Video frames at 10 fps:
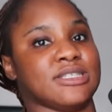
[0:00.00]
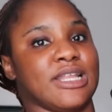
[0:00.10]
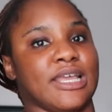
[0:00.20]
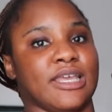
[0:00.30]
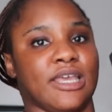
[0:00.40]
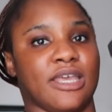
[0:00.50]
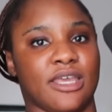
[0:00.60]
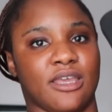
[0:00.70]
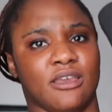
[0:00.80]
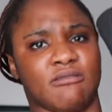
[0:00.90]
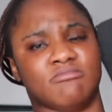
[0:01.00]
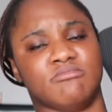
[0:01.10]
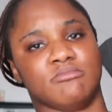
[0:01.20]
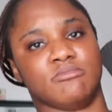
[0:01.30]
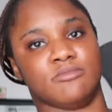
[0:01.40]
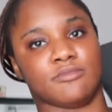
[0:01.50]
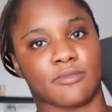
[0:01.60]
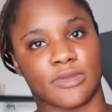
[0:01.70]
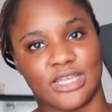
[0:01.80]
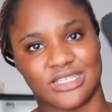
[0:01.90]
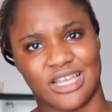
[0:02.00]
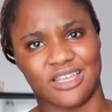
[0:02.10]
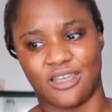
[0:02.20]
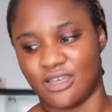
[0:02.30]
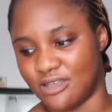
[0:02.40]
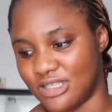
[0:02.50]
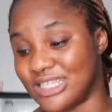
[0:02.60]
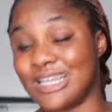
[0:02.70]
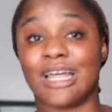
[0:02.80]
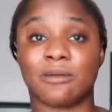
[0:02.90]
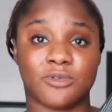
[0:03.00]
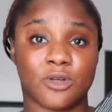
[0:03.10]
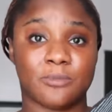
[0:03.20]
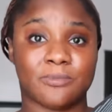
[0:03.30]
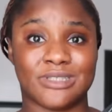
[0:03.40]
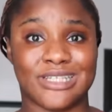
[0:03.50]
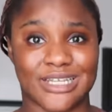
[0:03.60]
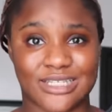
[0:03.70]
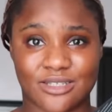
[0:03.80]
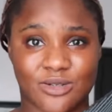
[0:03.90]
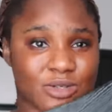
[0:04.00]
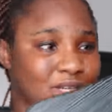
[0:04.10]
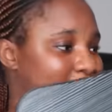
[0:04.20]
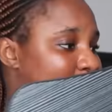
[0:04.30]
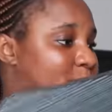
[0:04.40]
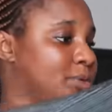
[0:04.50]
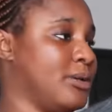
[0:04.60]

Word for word: is like a, it's like a, it's a laptop desk or a laptop